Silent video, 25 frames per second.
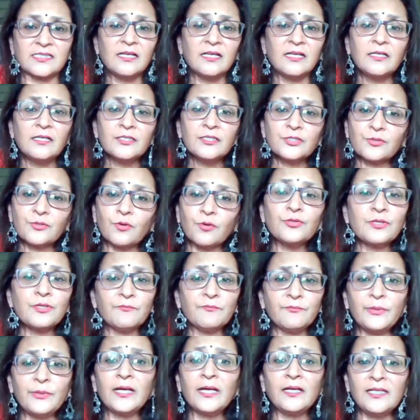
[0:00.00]
So
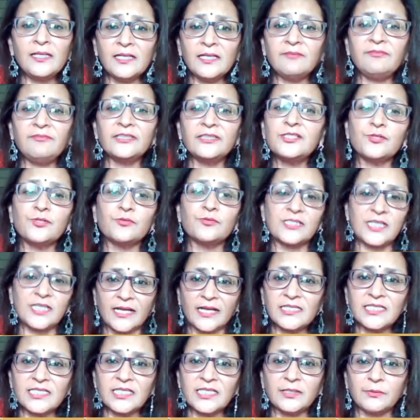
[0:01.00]
we are live in a
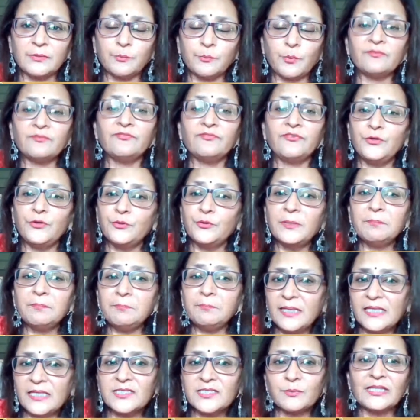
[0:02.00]
society, human
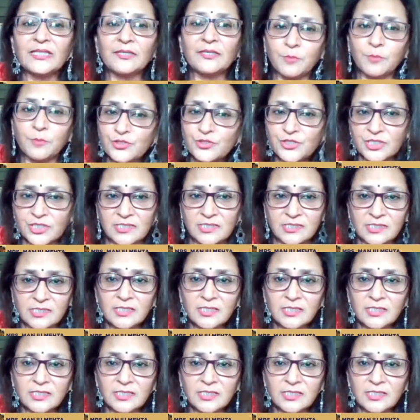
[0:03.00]
beings with emotions.